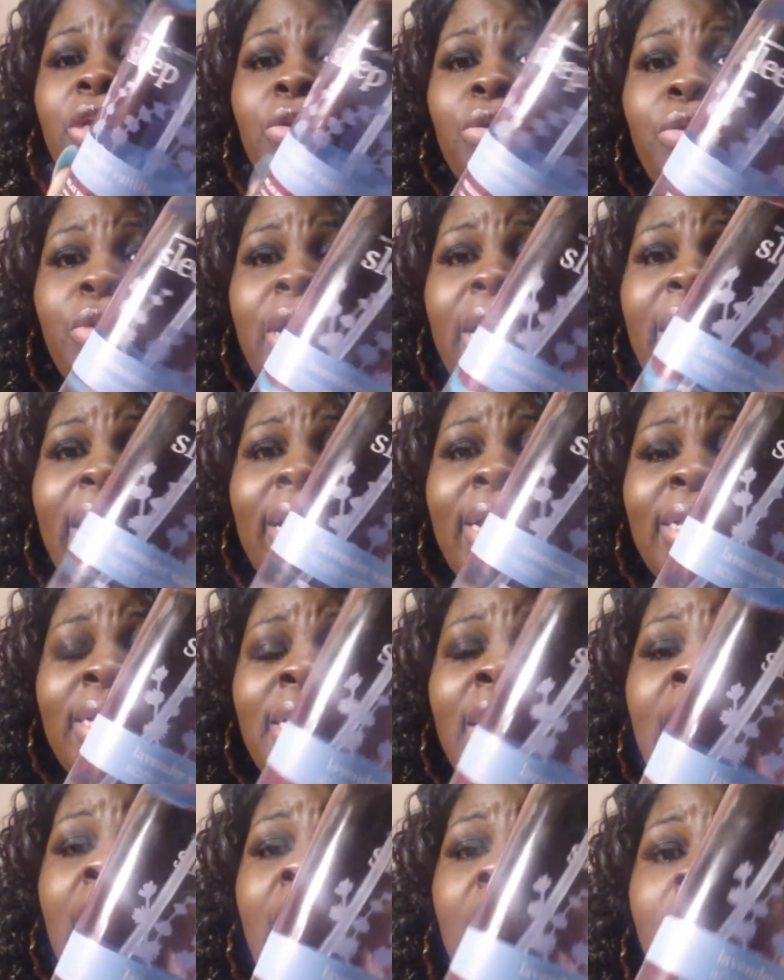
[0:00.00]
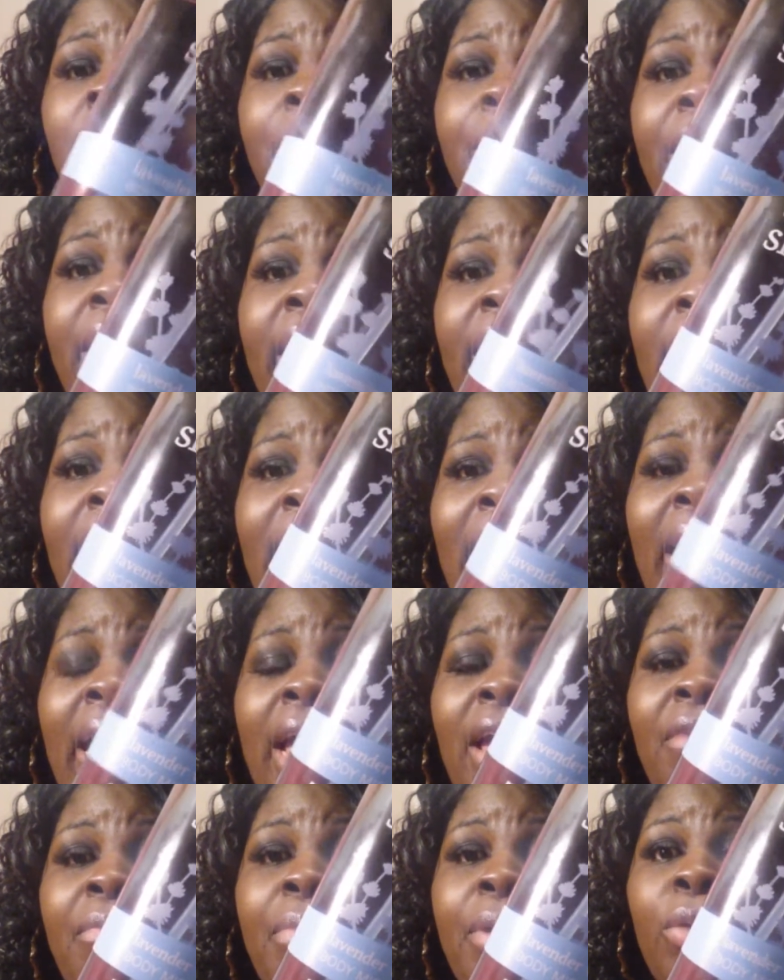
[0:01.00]
show you guys that I
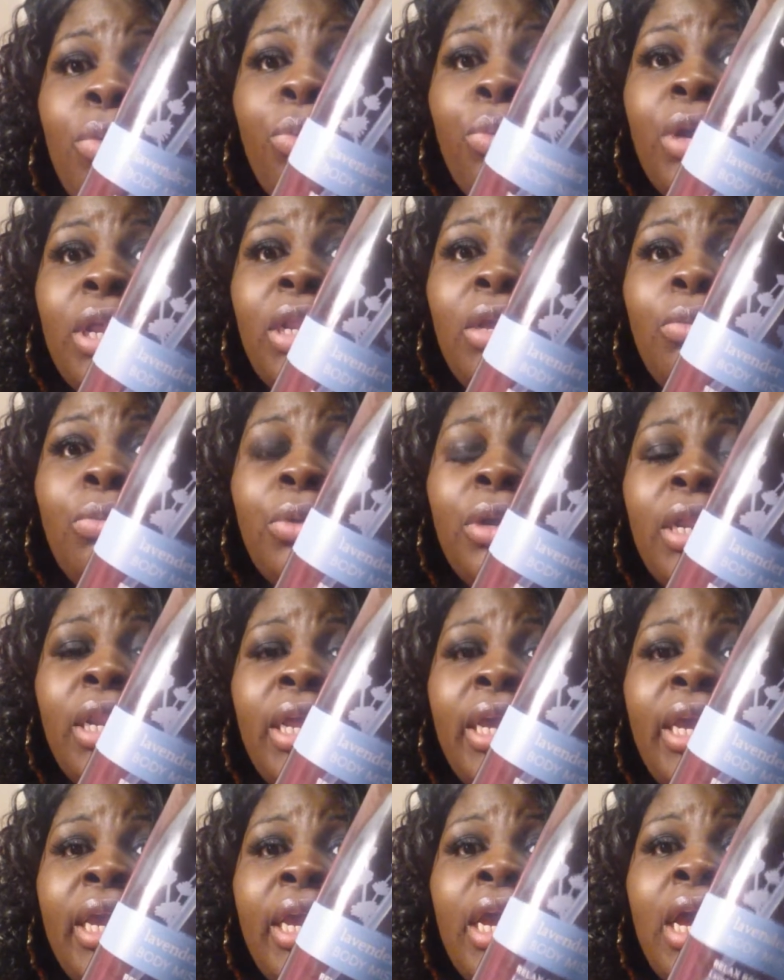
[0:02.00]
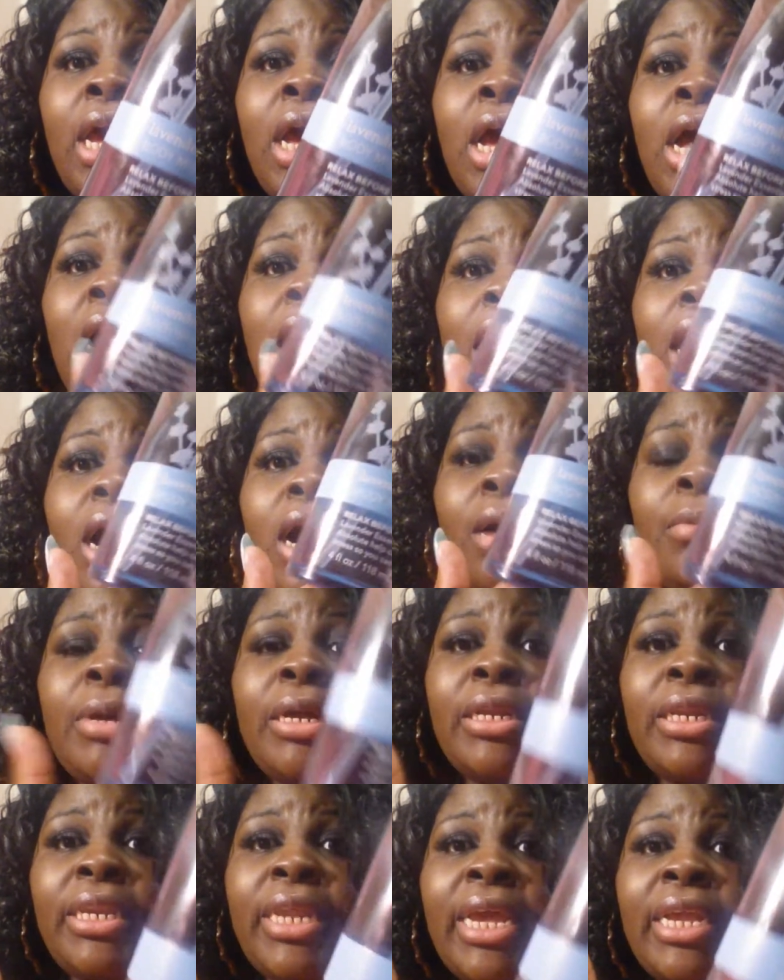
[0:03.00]
have been really
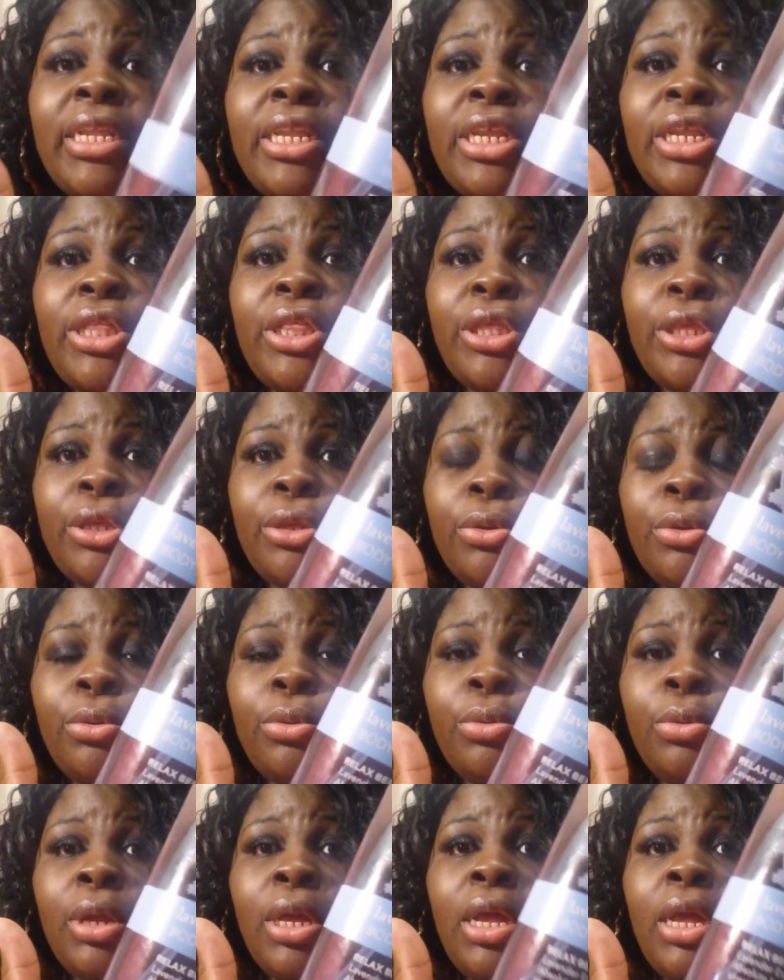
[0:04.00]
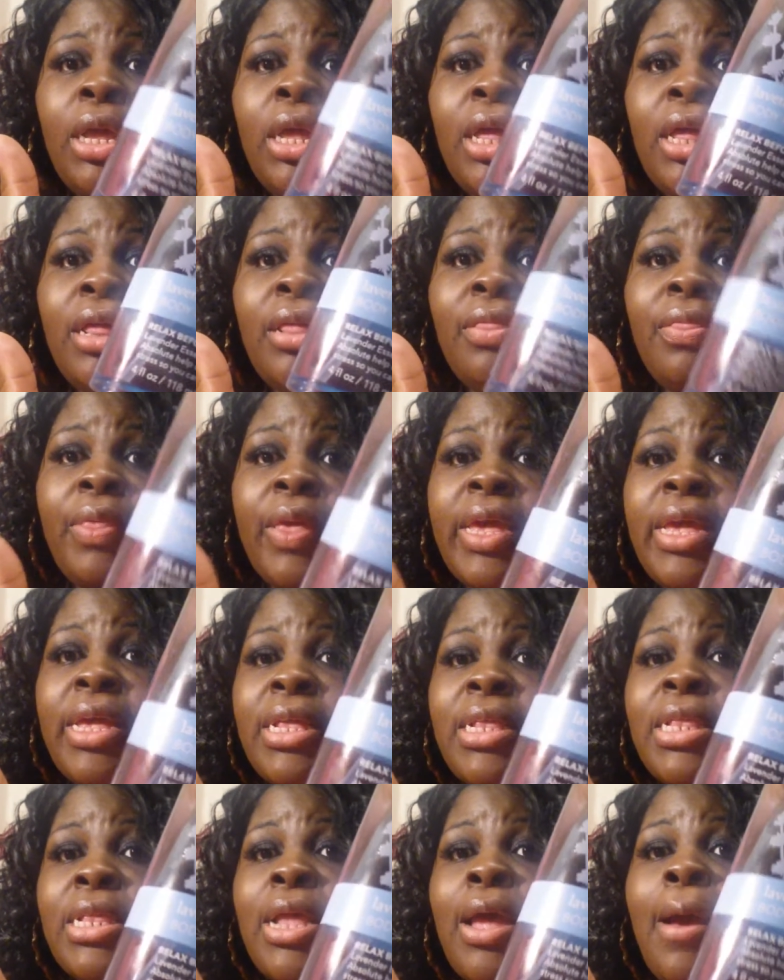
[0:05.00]
addicted to
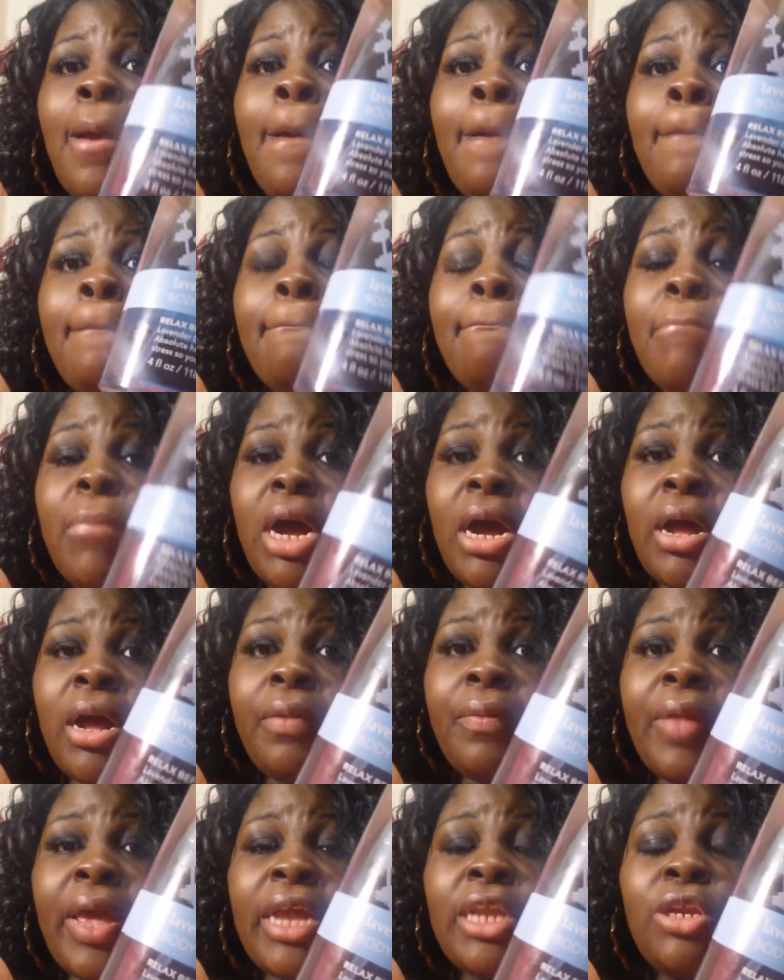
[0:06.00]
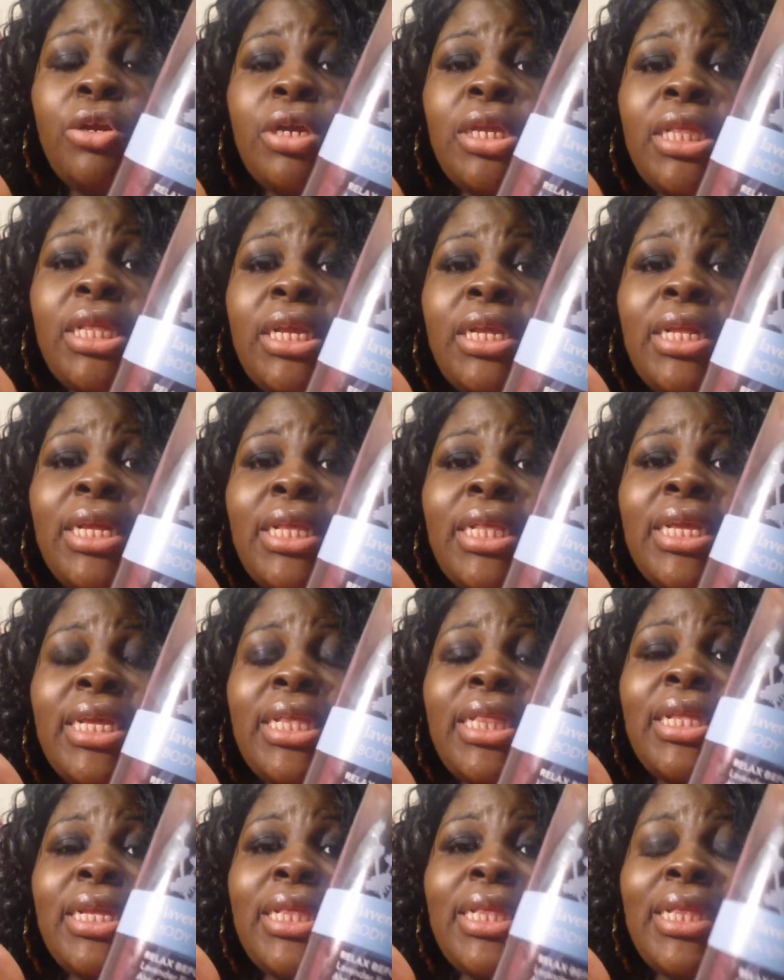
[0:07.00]
this month. As you can see, this
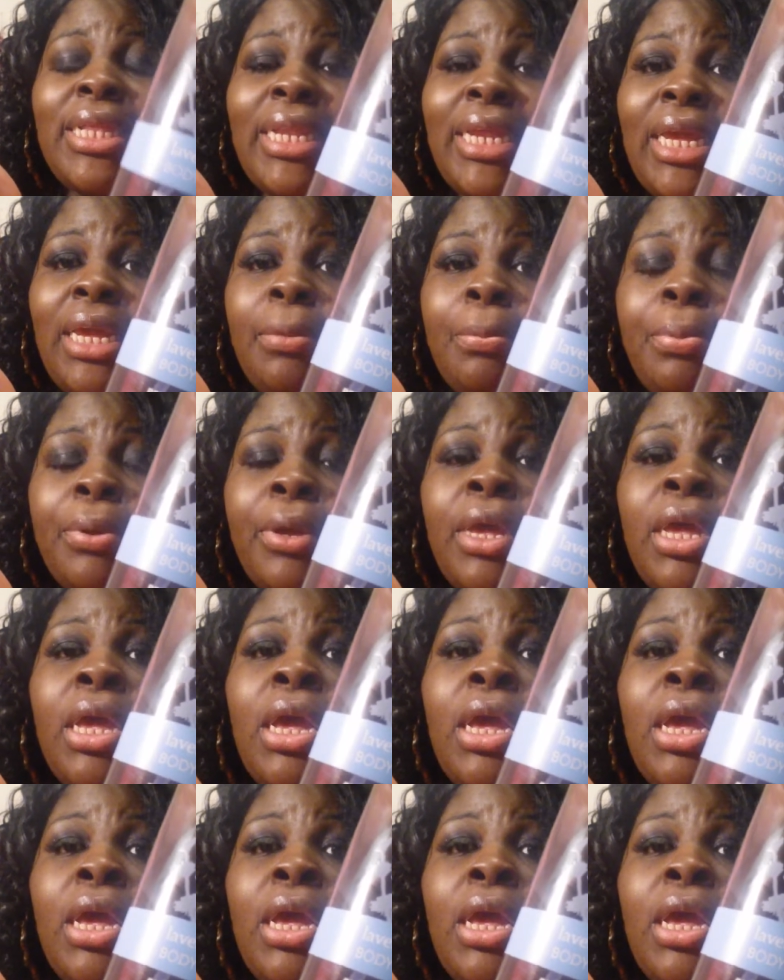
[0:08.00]
is the Sleep